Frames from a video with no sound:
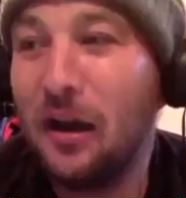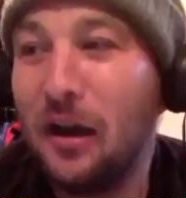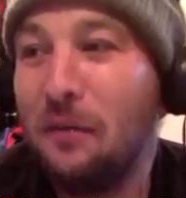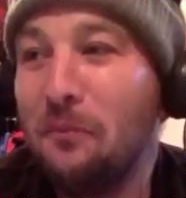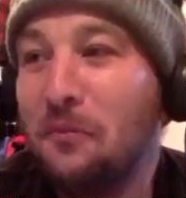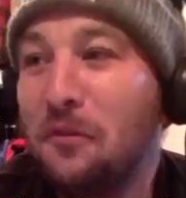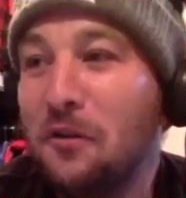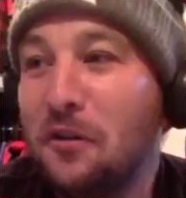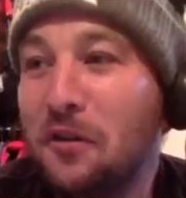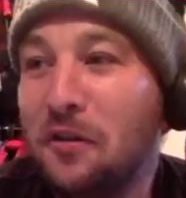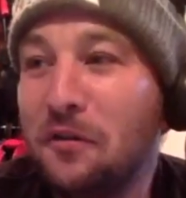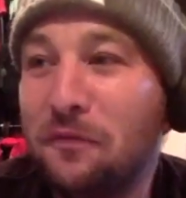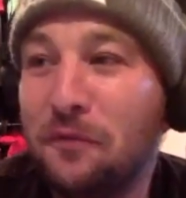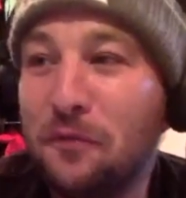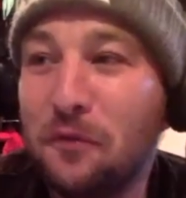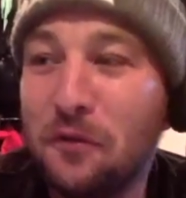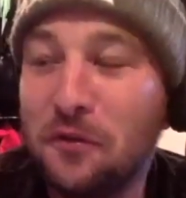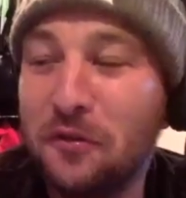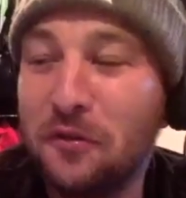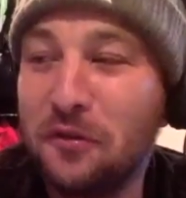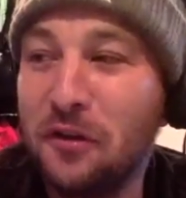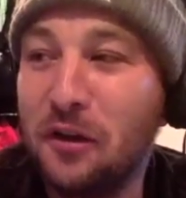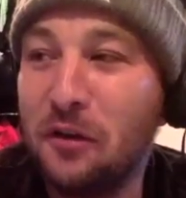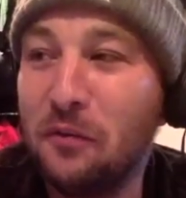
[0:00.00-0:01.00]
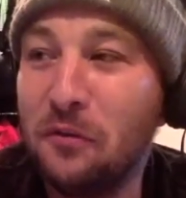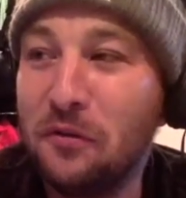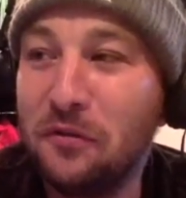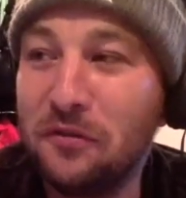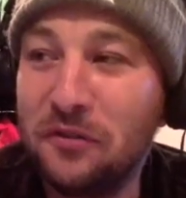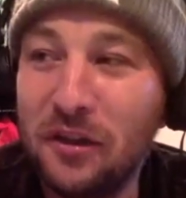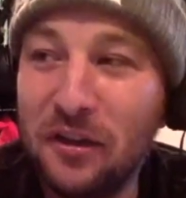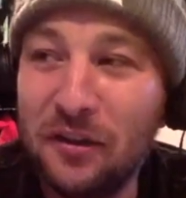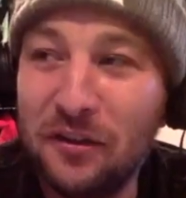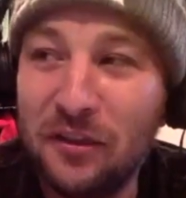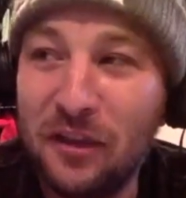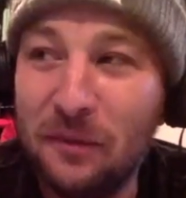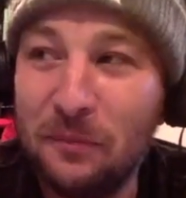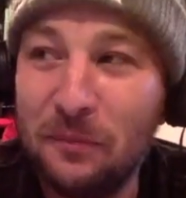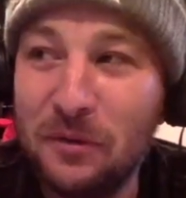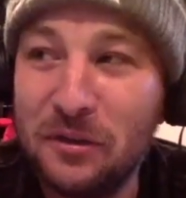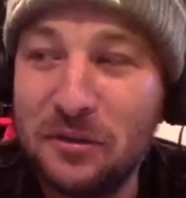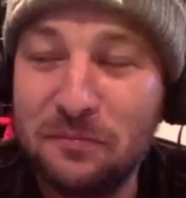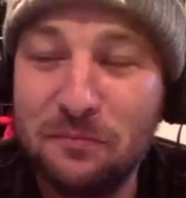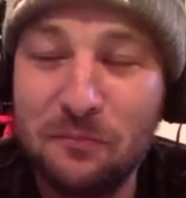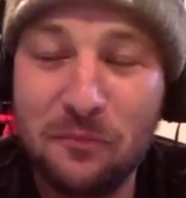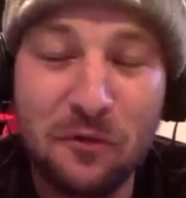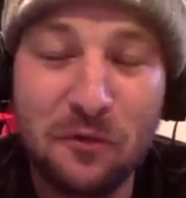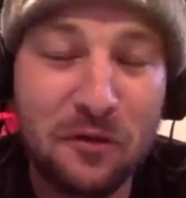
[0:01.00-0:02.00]
I'm looking forward to you. I won't take that
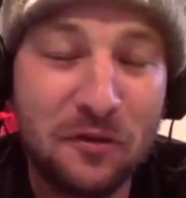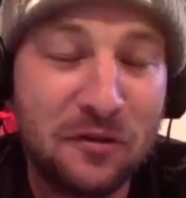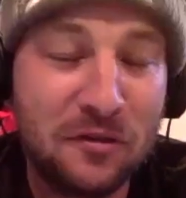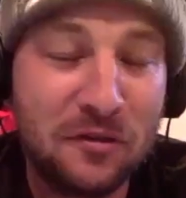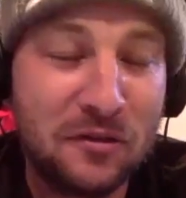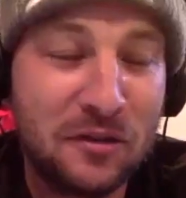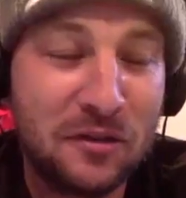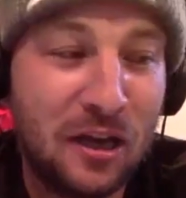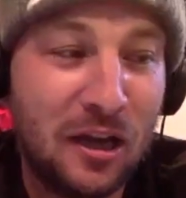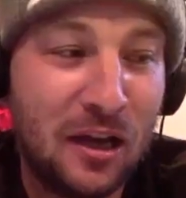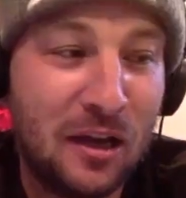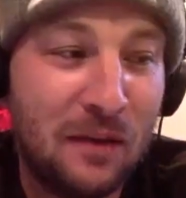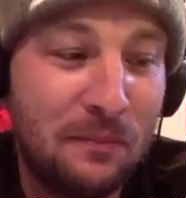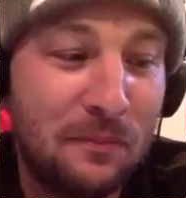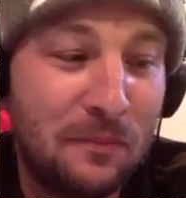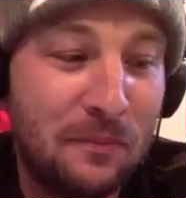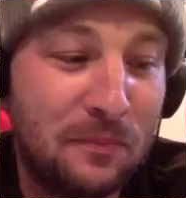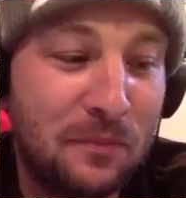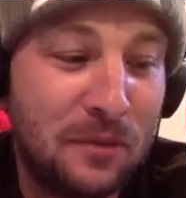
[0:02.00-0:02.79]
much more of your time